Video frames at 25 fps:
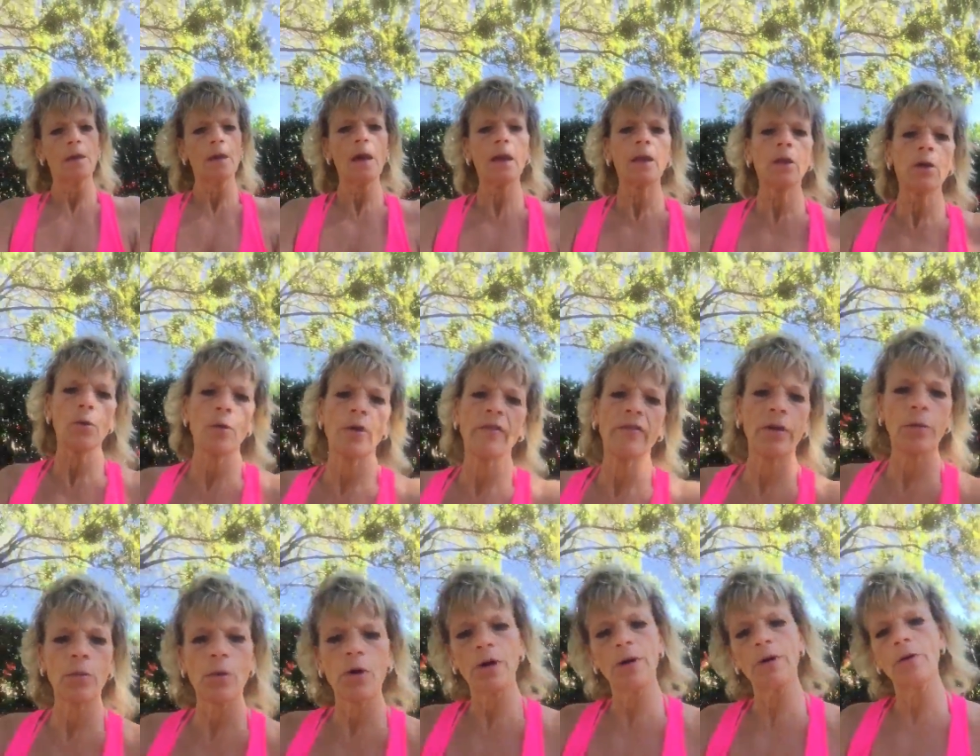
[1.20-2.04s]
Hello
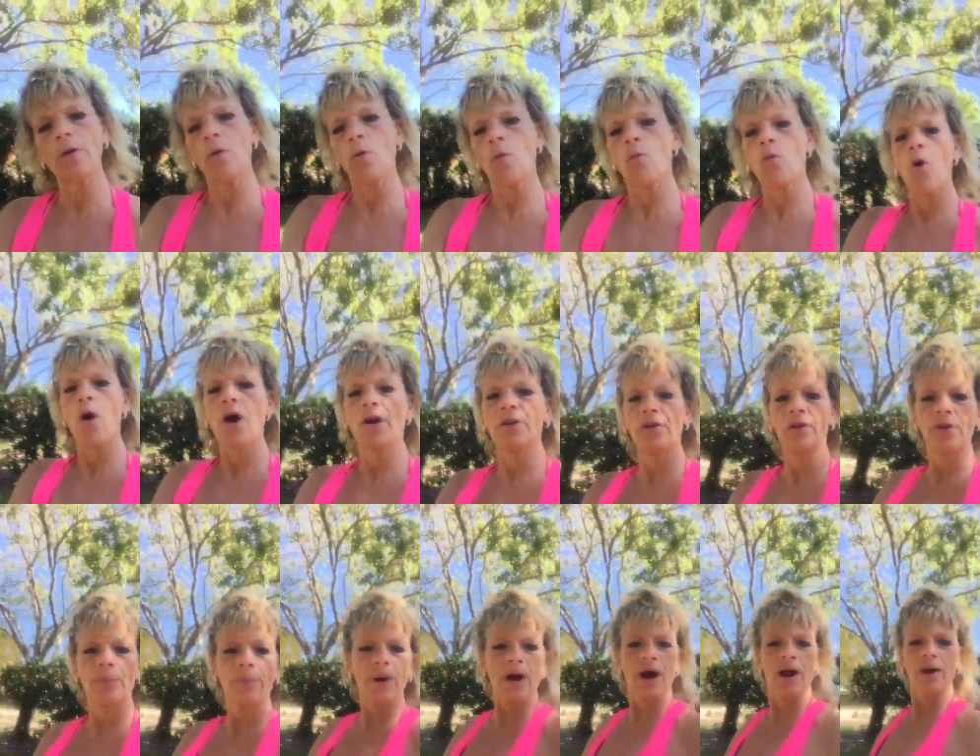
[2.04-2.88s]
everyone,
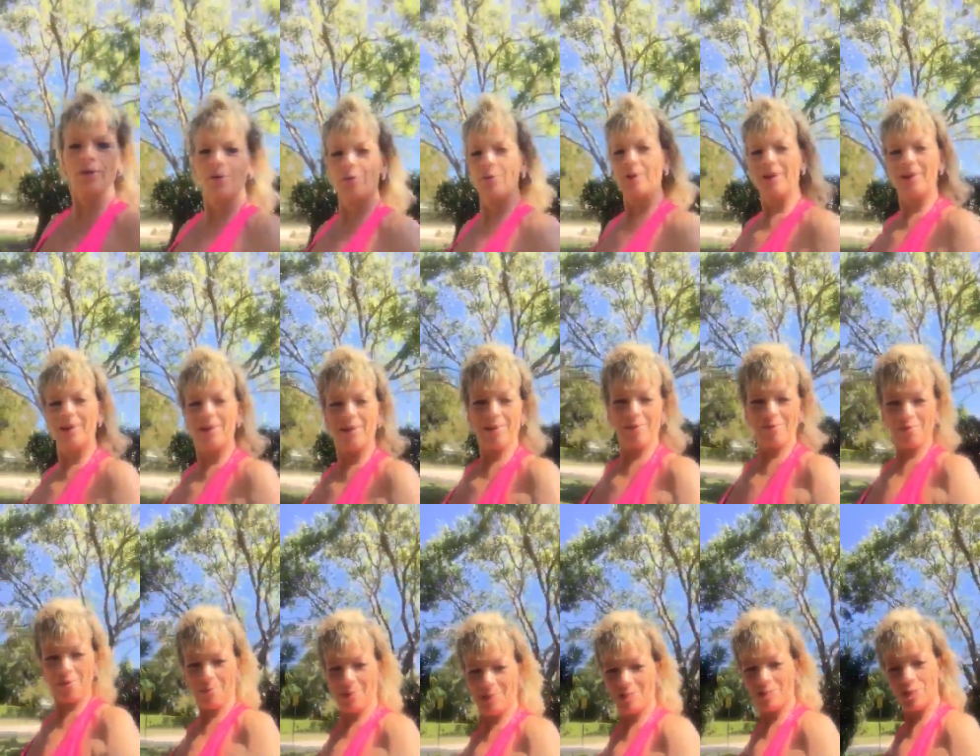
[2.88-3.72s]
Wanted Apollo
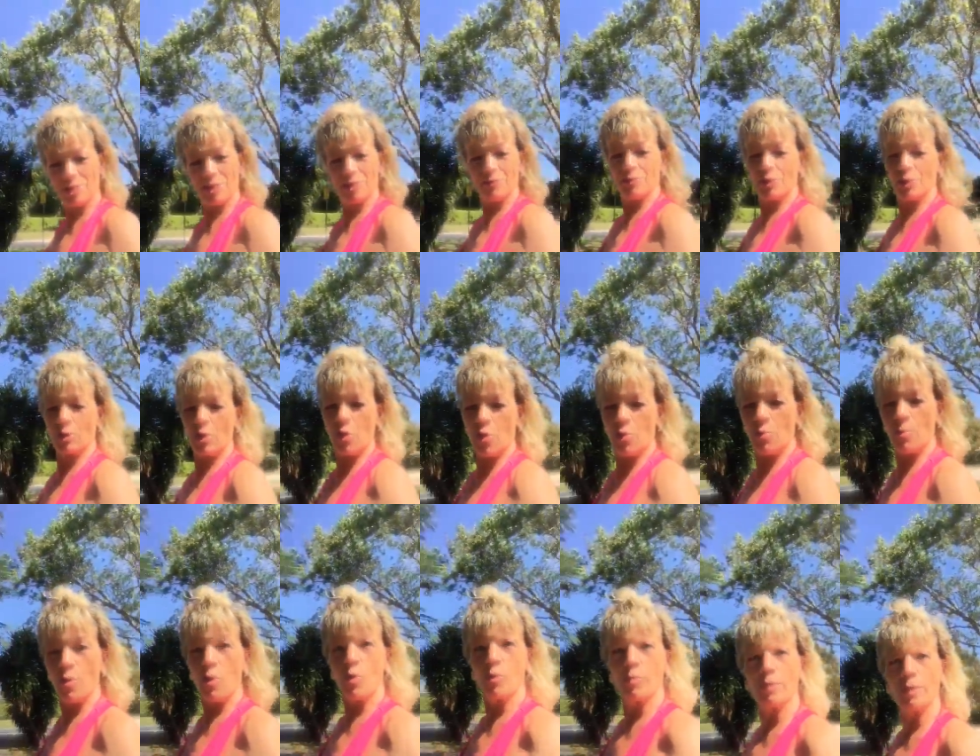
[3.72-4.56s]
here from Achieve Your
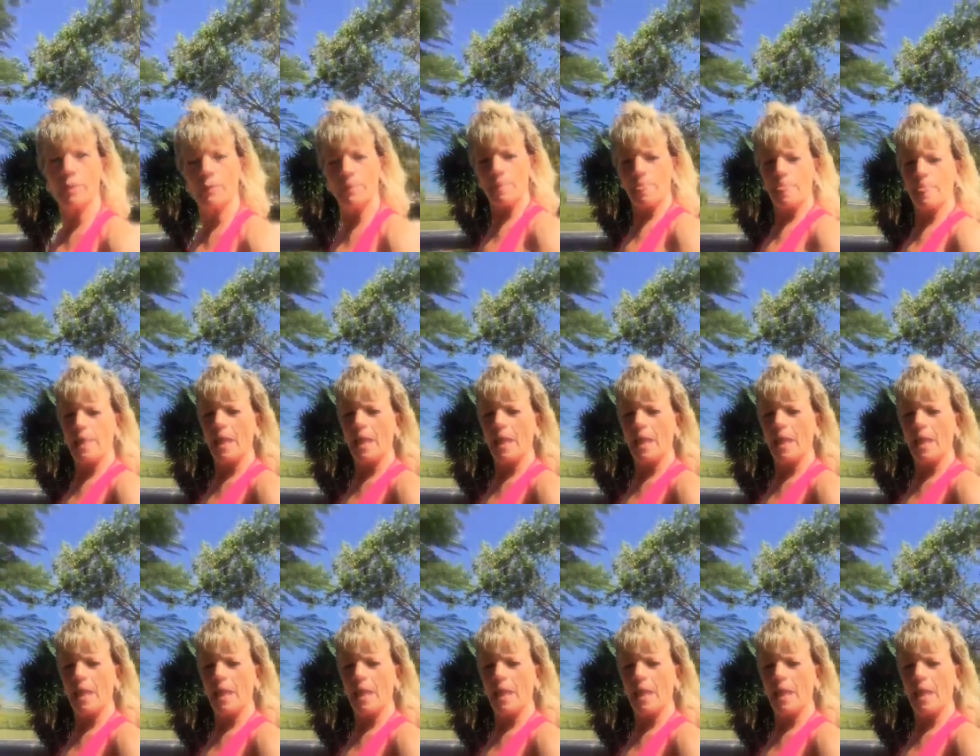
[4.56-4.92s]
Goal Mobile.